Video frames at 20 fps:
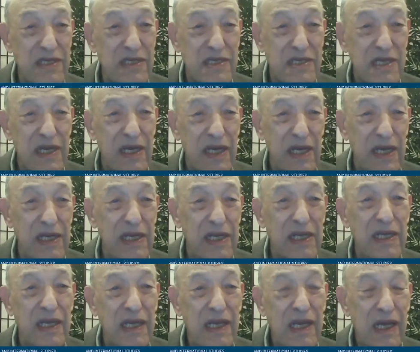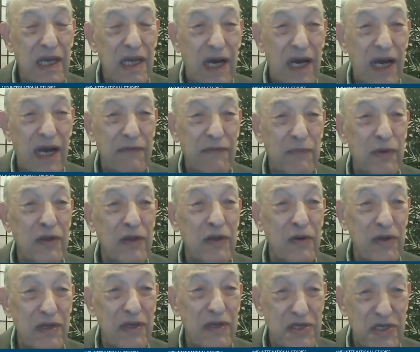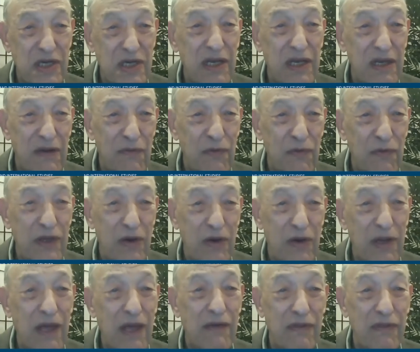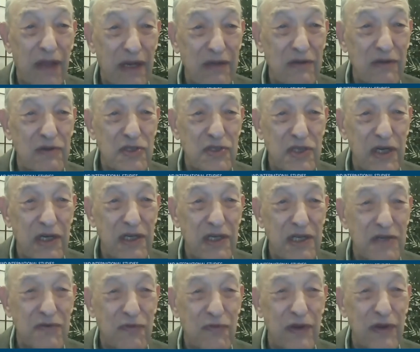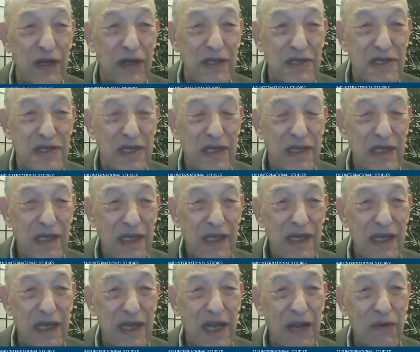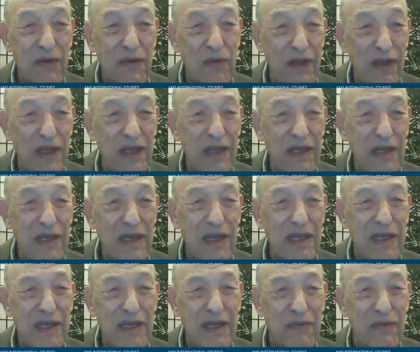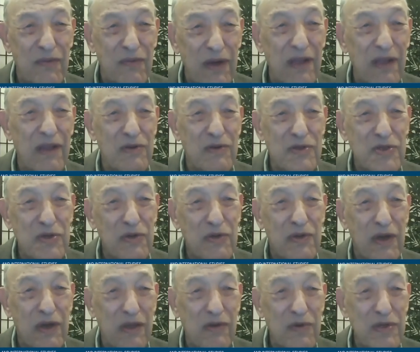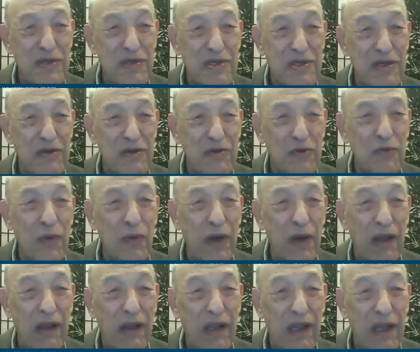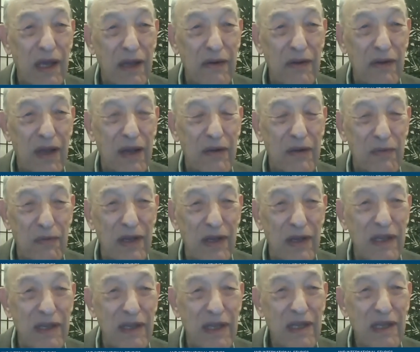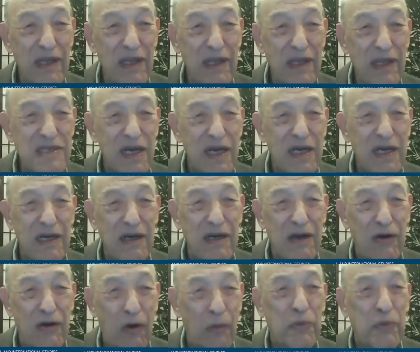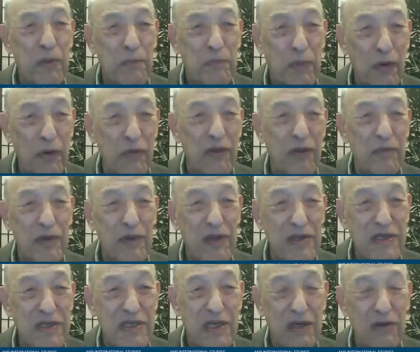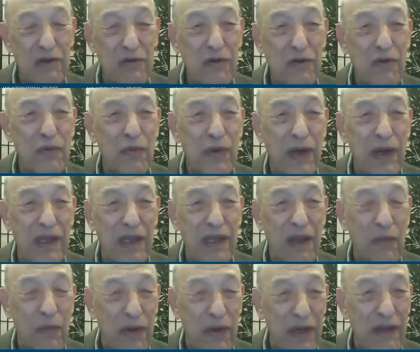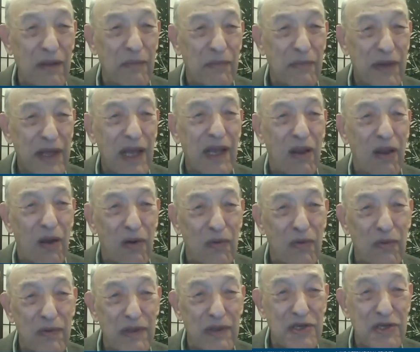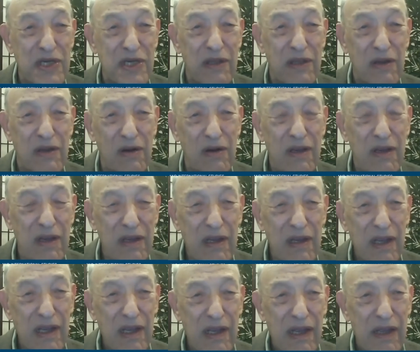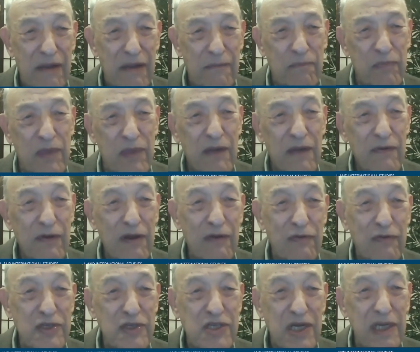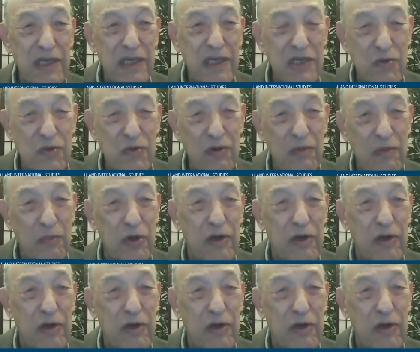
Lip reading: the 80, I've been going to China every year and I have a lot of good Chinese friends. And I really wanted those two countries to do well. I really hope that both of them continue to do well. And I wanted them to get along with each other. If a Chinese wrote a book